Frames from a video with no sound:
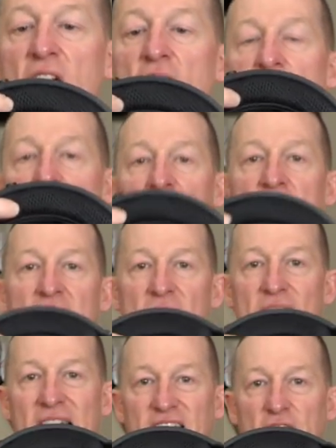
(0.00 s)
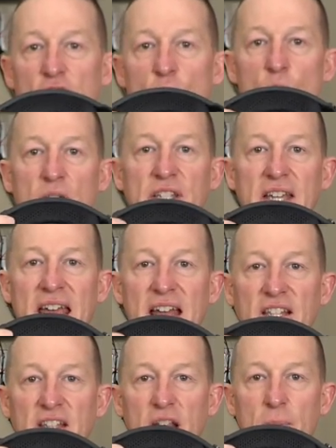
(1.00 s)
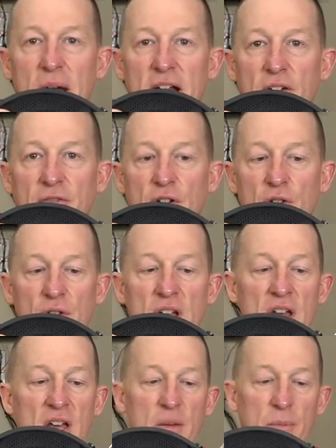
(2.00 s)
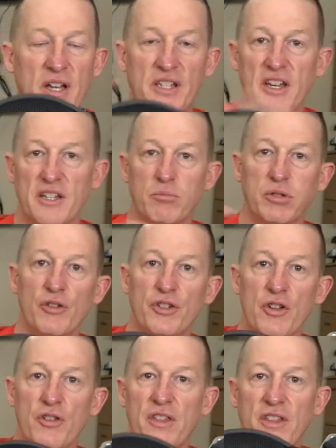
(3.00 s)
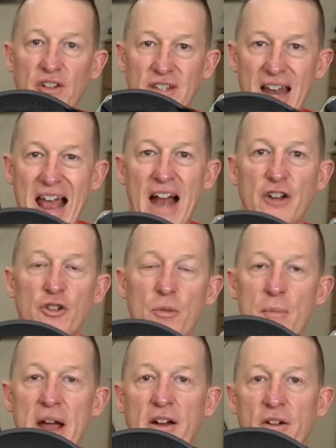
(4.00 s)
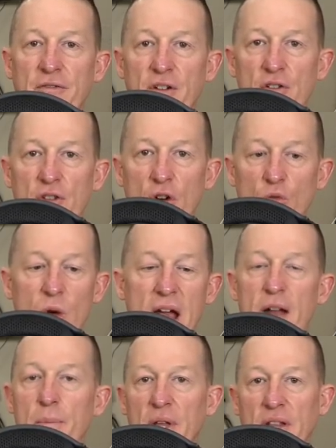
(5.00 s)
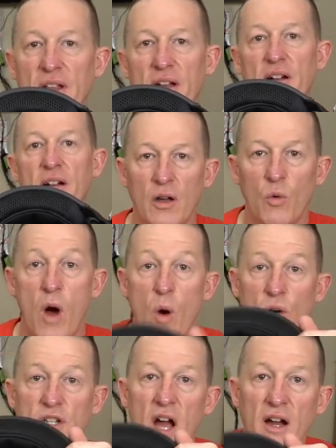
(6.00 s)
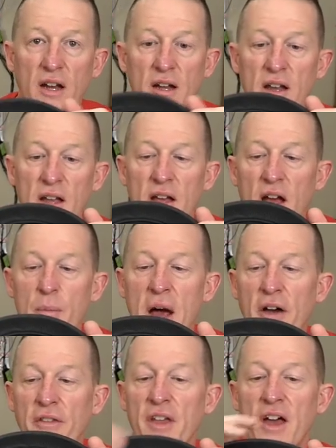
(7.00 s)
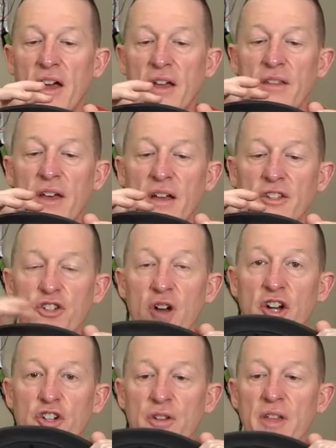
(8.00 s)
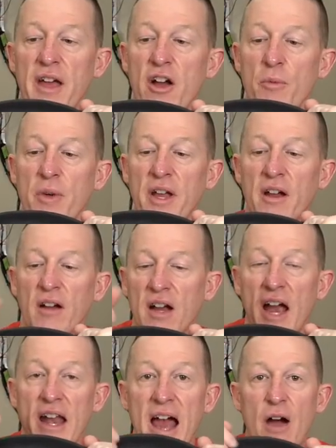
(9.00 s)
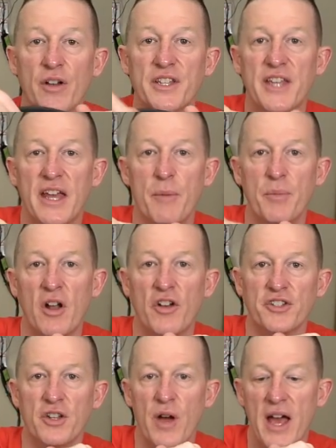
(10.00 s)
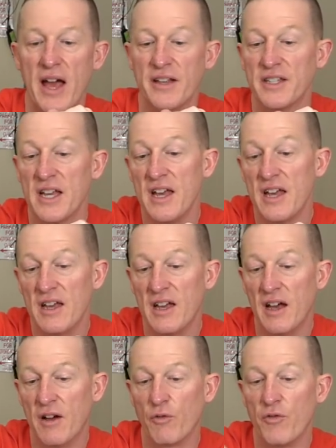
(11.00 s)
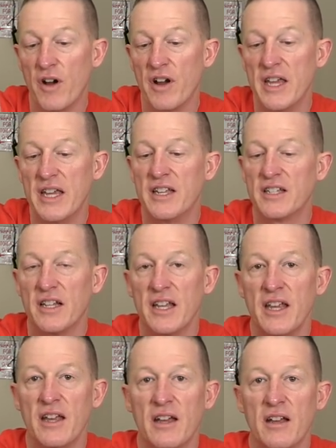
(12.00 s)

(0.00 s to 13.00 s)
of hard. That is a noise canceling microphone because it is Bluetooth. There's an actual microphone right up in there. While we're talking about the, the structure of the helmet here and kind of how it's set up, it also has a very easily